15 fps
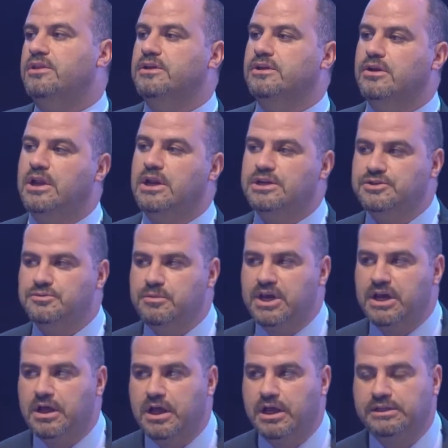the knowledge
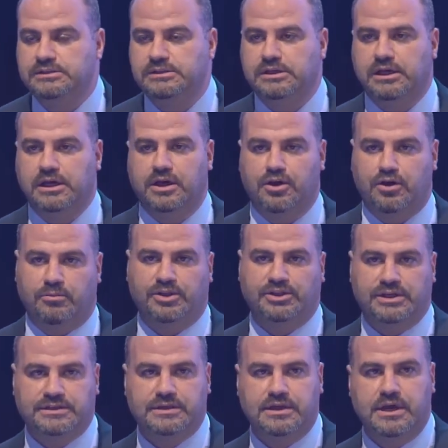behind
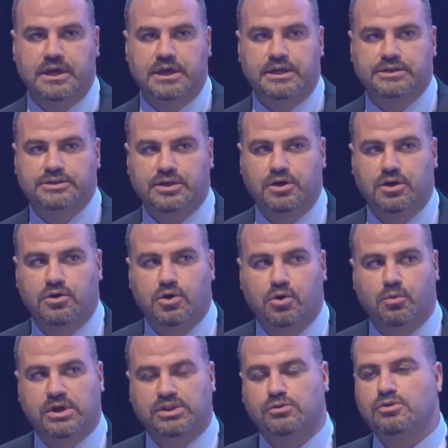robotics. So
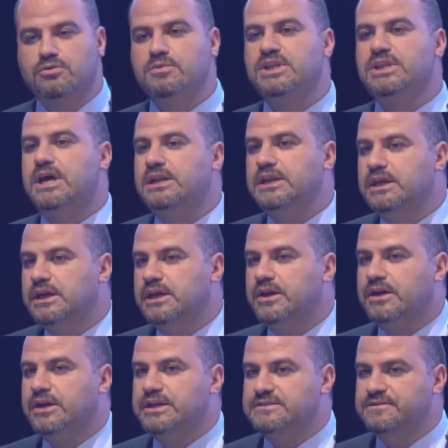what could be done
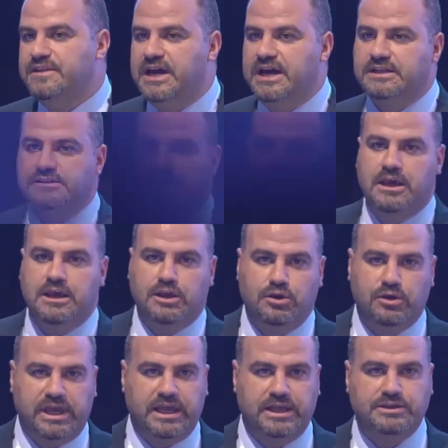here is that
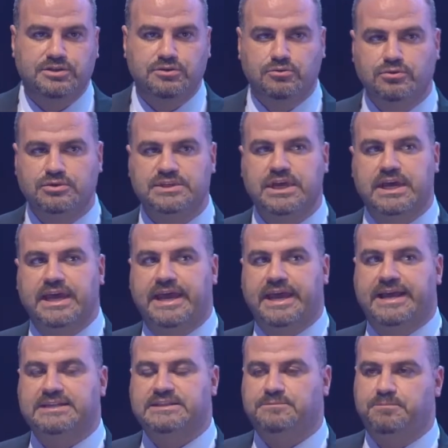you can choose
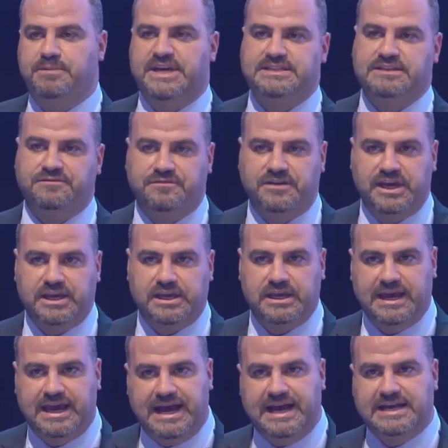a
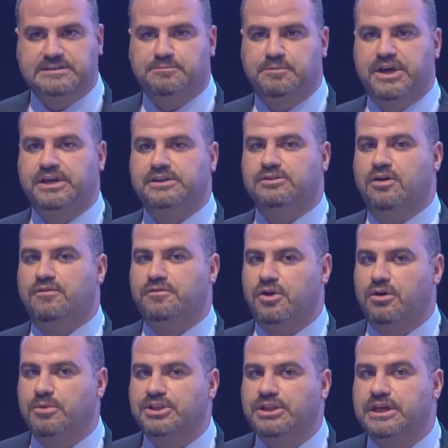specific aspect of
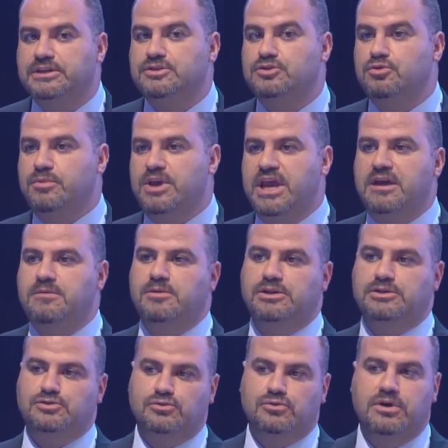robotics to be able
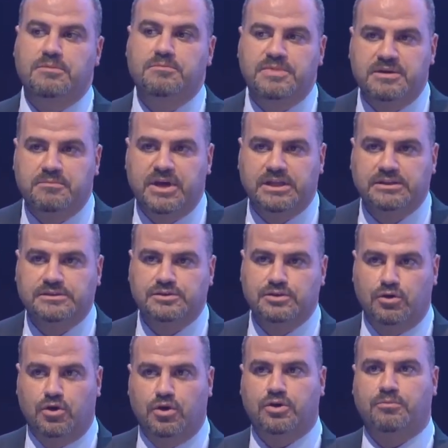to implement
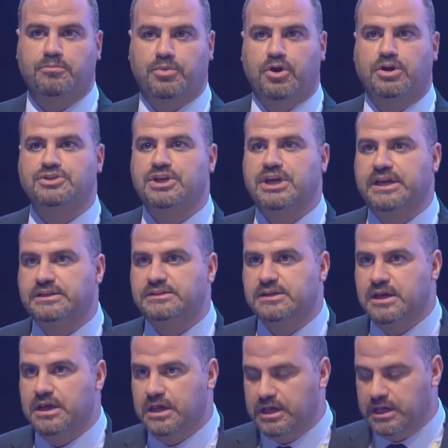your project
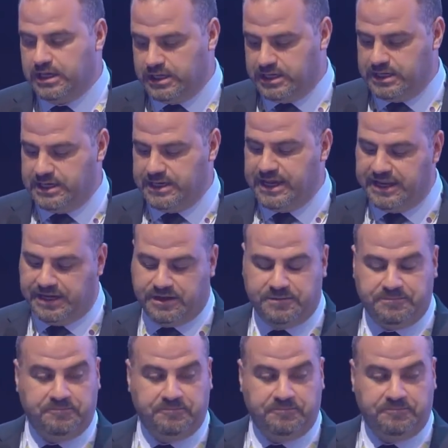in.